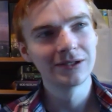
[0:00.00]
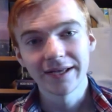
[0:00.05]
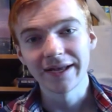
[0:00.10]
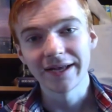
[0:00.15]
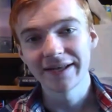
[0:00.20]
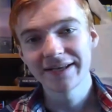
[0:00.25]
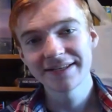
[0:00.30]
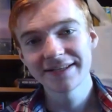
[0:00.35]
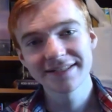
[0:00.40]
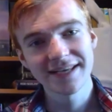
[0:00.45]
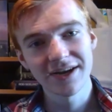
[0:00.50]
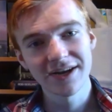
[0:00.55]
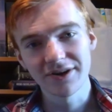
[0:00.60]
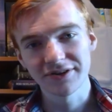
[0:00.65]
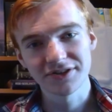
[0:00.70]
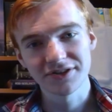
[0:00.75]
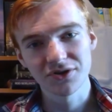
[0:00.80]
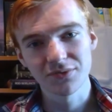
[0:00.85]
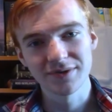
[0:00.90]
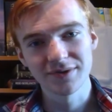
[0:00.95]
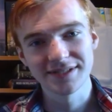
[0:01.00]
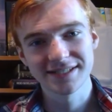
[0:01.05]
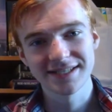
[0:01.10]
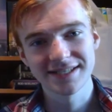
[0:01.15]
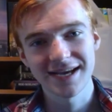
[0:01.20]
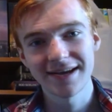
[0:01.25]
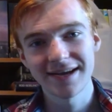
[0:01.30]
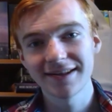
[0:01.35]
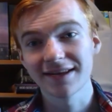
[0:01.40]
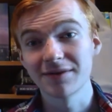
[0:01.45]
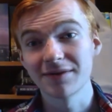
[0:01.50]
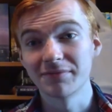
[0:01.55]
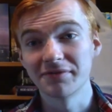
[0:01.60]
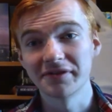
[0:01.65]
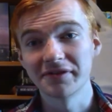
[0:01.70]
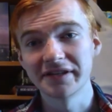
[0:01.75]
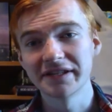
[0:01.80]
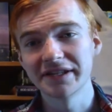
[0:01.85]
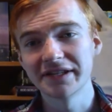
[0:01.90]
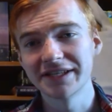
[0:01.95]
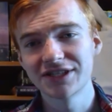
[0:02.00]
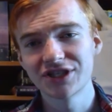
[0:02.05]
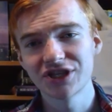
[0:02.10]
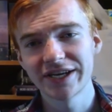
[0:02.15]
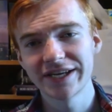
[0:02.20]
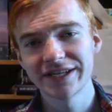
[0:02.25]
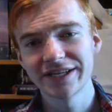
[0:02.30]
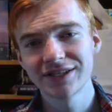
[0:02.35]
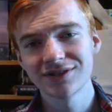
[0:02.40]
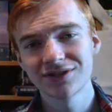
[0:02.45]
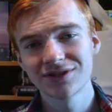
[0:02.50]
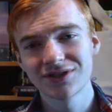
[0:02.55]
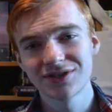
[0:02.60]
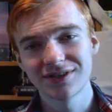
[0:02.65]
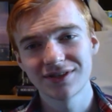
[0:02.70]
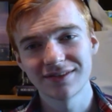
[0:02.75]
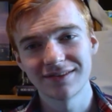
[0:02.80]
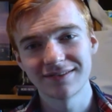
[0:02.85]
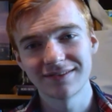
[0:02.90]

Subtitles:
His character was kind of completely changed.